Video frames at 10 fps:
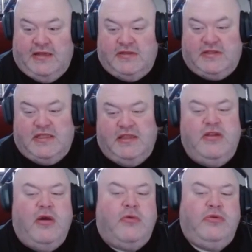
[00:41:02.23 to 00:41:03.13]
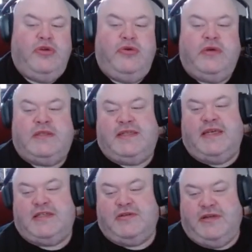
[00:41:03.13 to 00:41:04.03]
There's no new
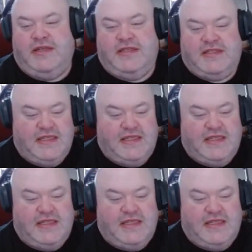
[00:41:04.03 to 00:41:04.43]
accessories.